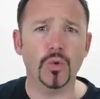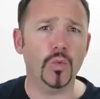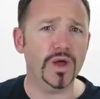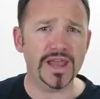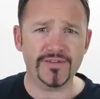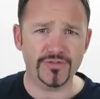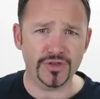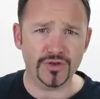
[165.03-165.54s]

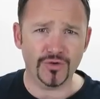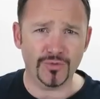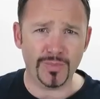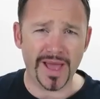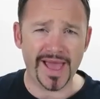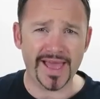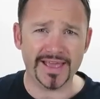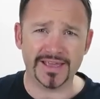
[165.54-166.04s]
whatever your
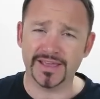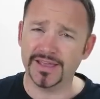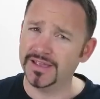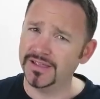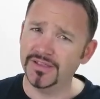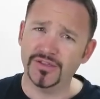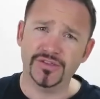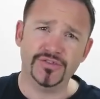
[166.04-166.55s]
bag,
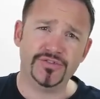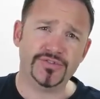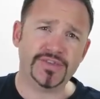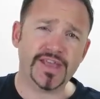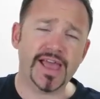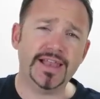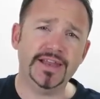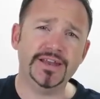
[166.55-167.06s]

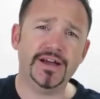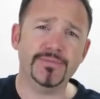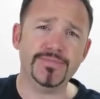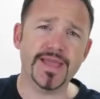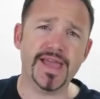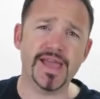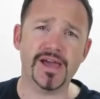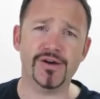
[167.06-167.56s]
scale it up
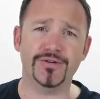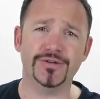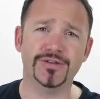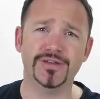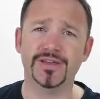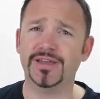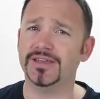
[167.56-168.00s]
now.